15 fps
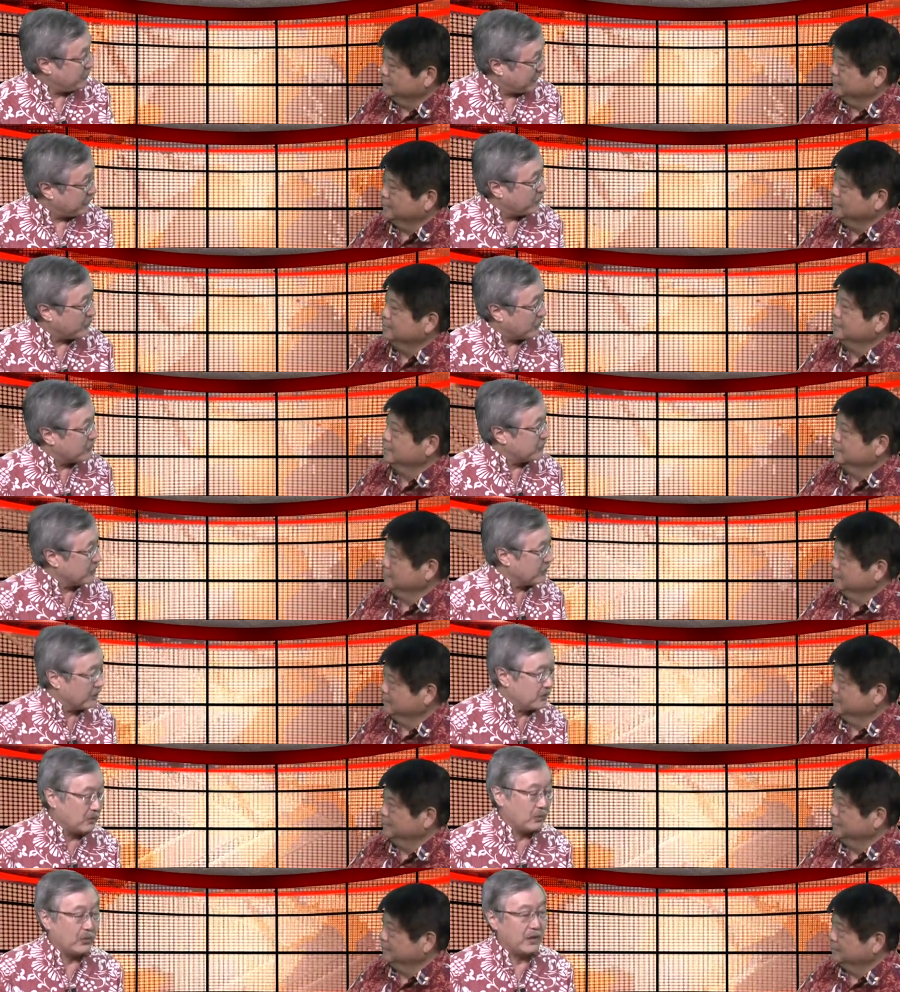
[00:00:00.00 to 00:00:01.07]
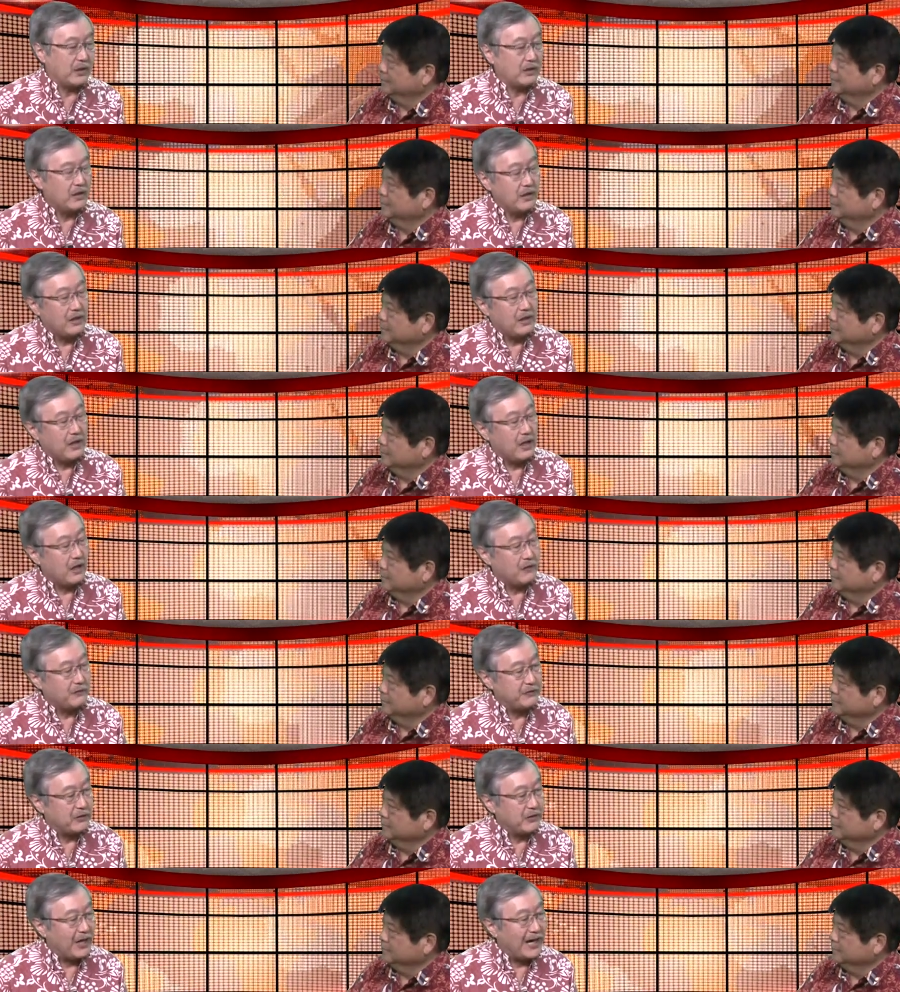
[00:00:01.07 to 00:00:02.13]
Speaker 1: of course. You're aware of
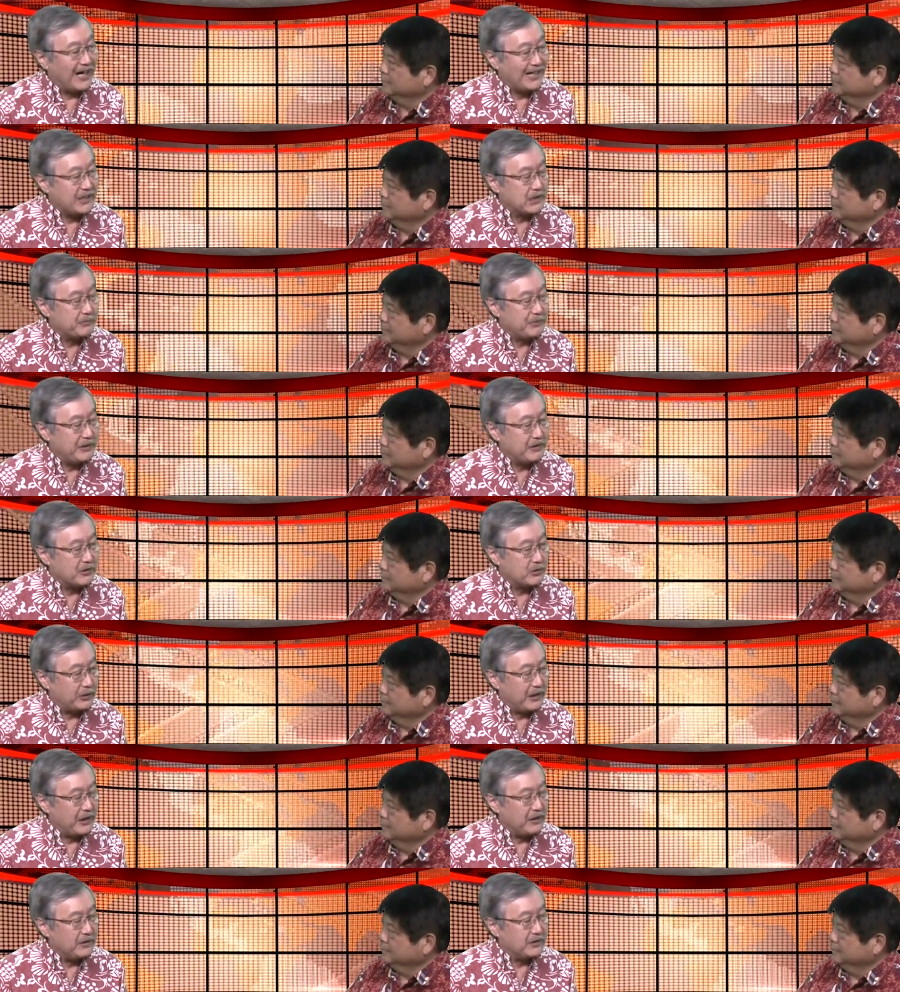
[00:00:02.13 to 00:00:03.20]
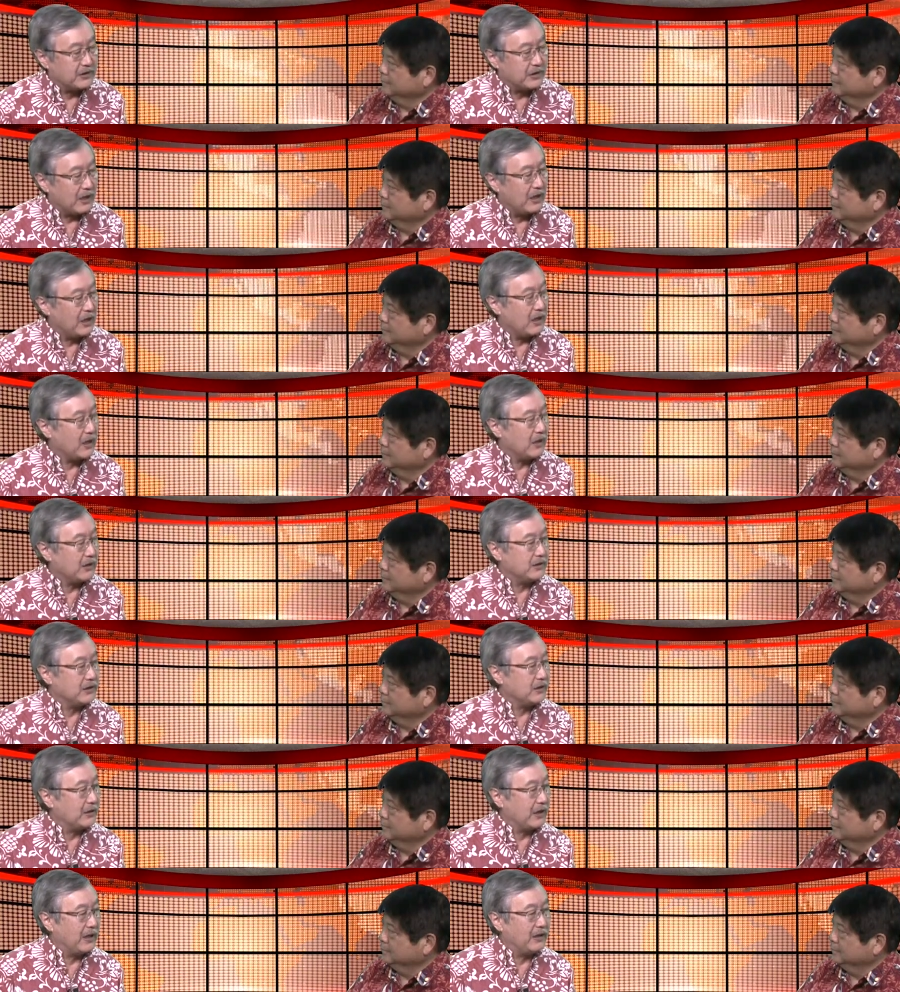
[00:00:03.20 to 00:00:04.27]
very high-speed trains,
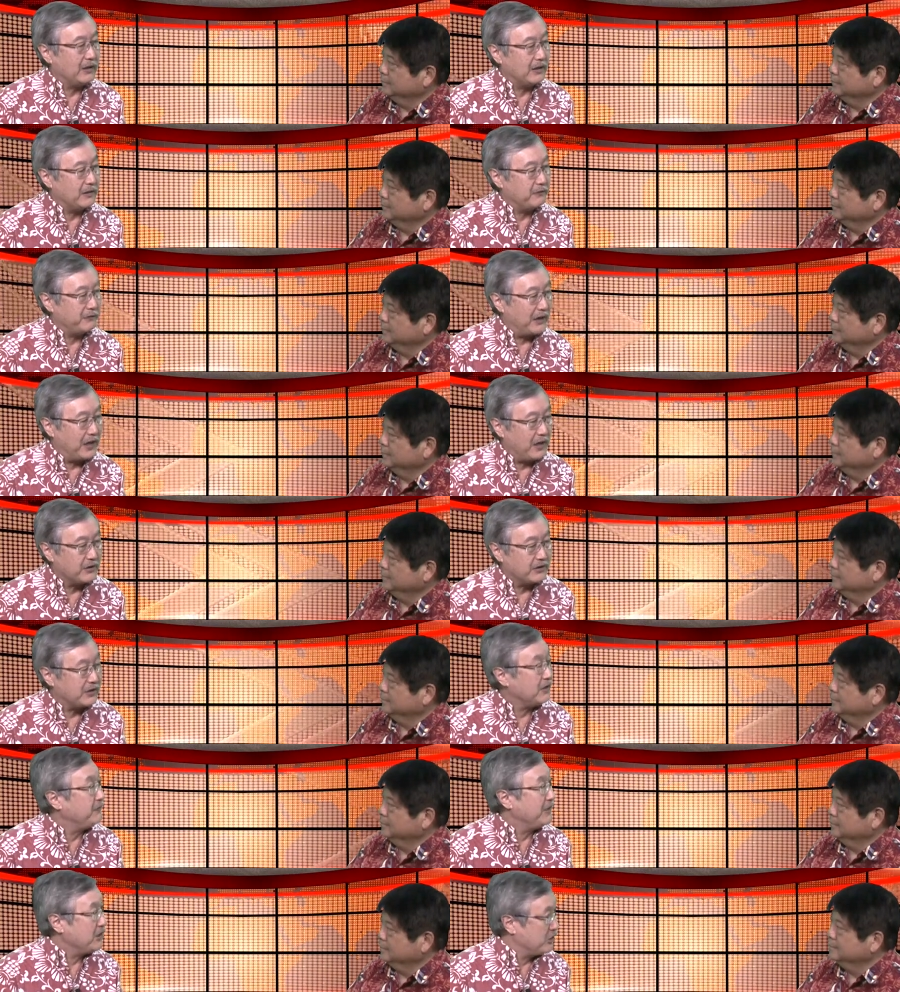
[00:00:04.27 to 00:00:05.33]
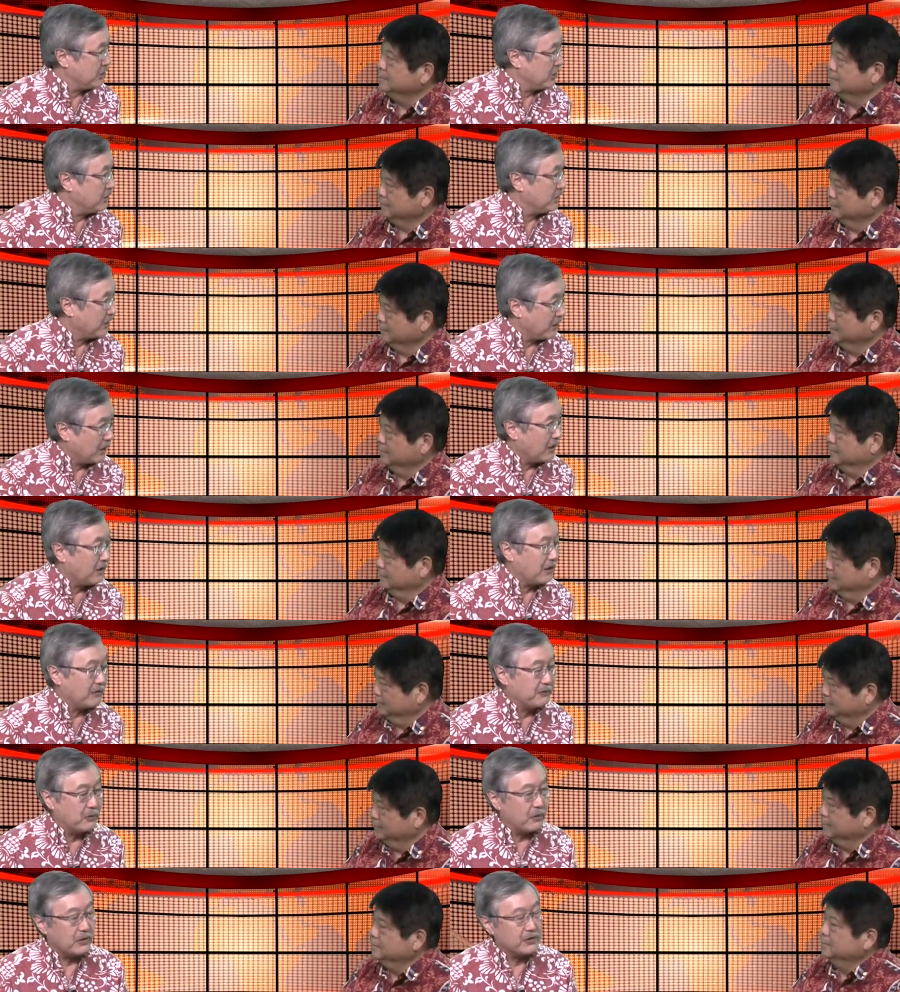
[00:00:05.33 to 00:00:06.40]
and in France, TVG, of
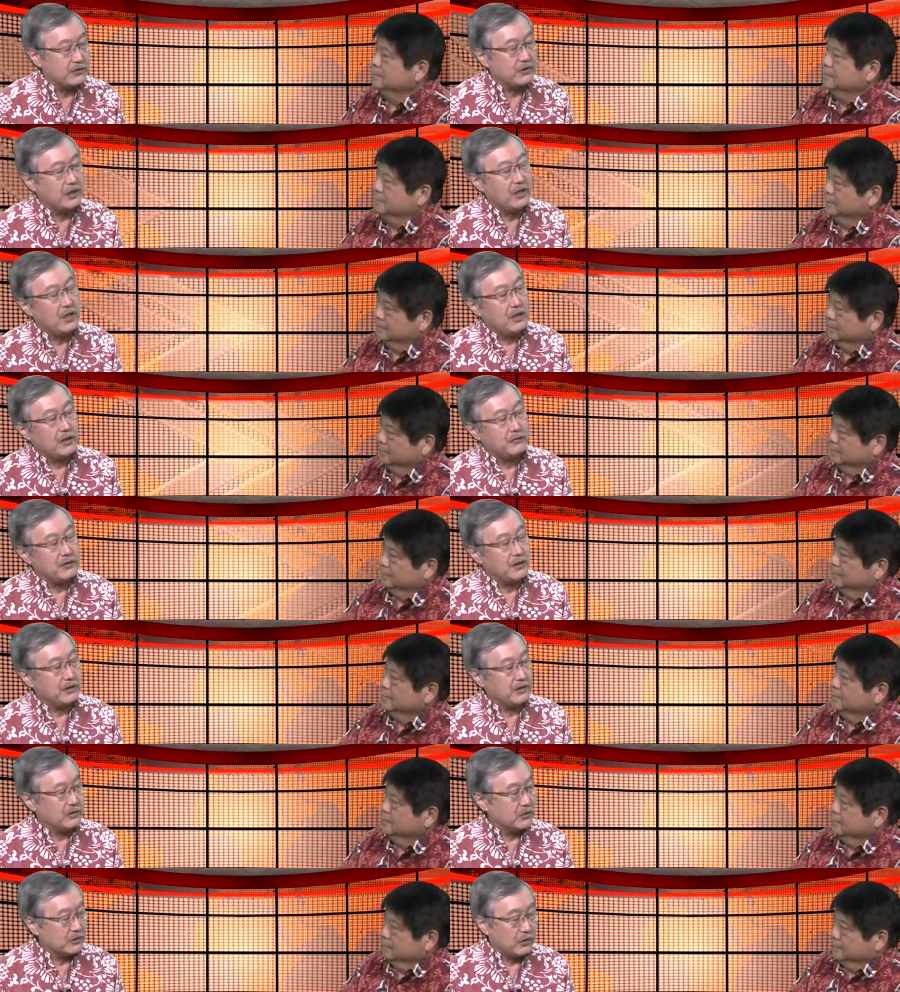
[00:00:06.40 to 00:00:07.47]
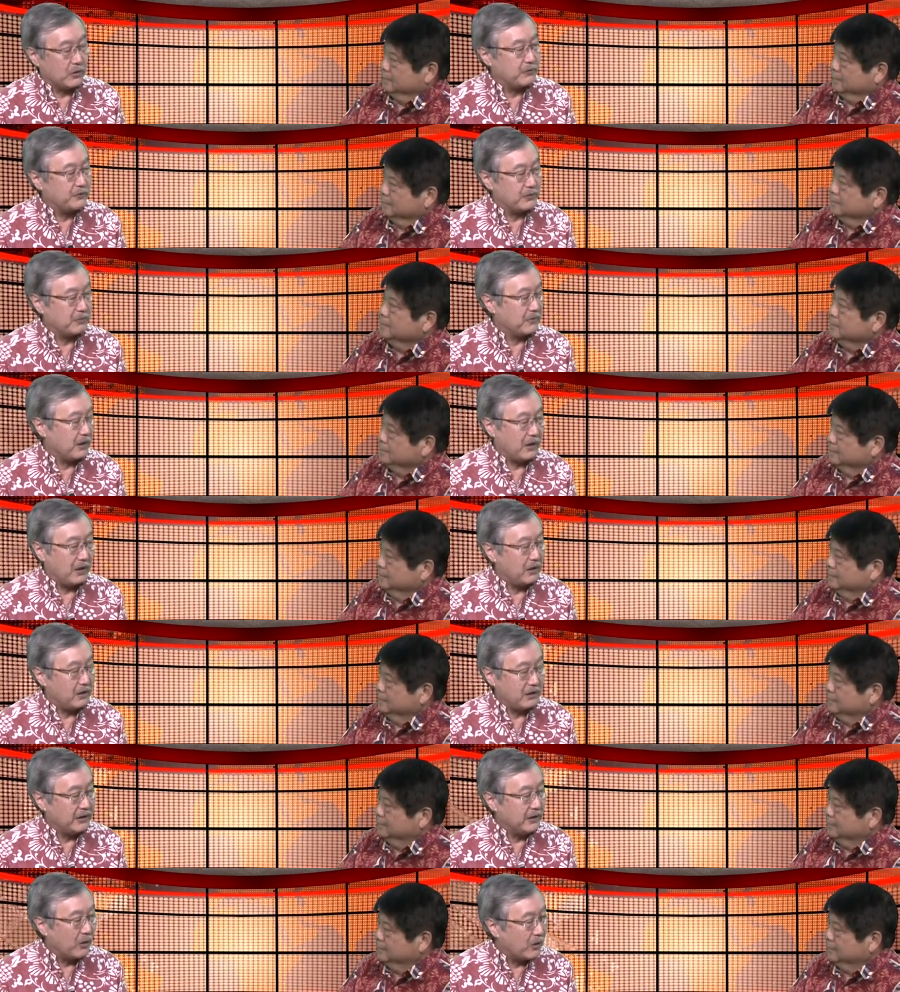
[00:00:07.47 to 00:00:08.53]
course. You could go from
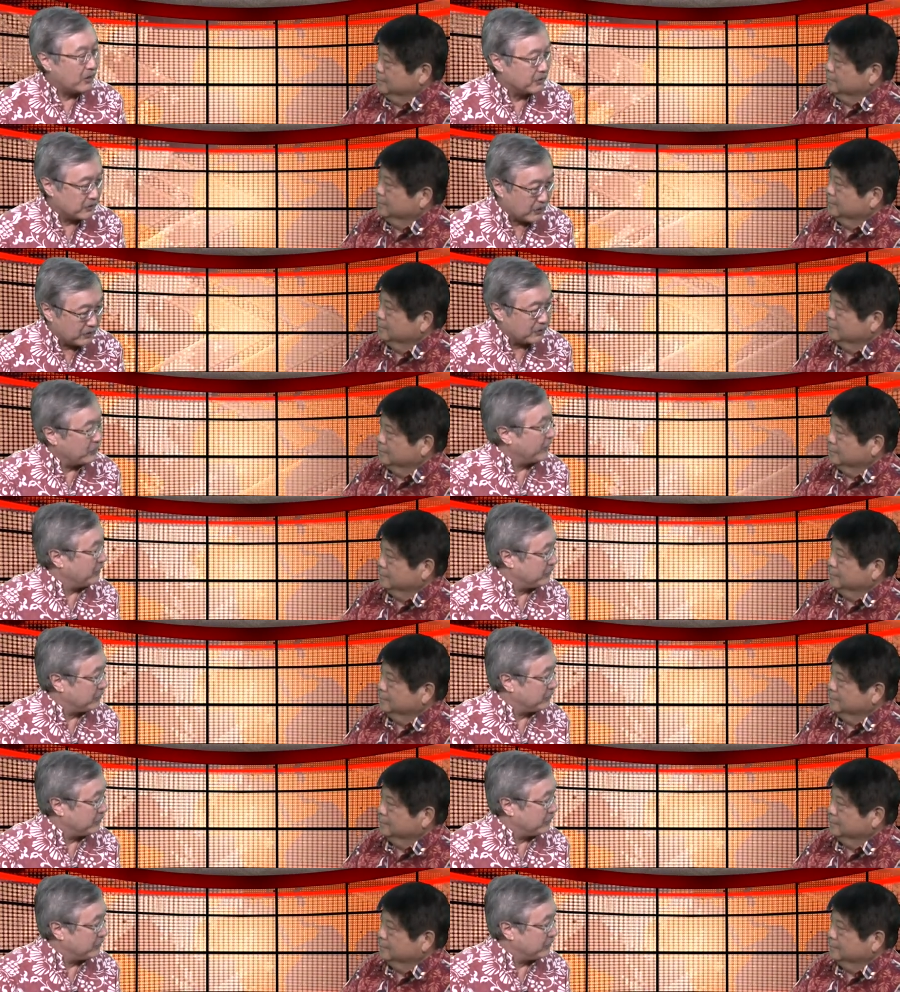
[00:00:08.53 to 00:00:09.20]
Lyon all the way